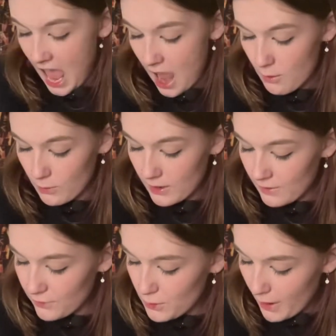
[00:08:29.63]
ow,
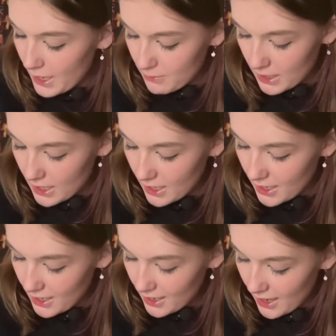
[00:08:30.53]
if you bite me,
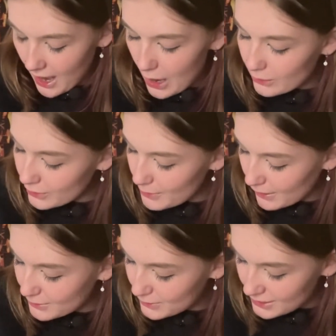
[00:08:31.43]
how am
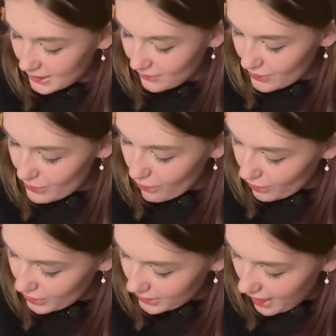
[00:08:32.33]
I supposed to give you
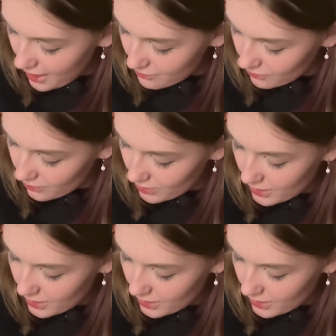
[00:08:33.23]
all the love?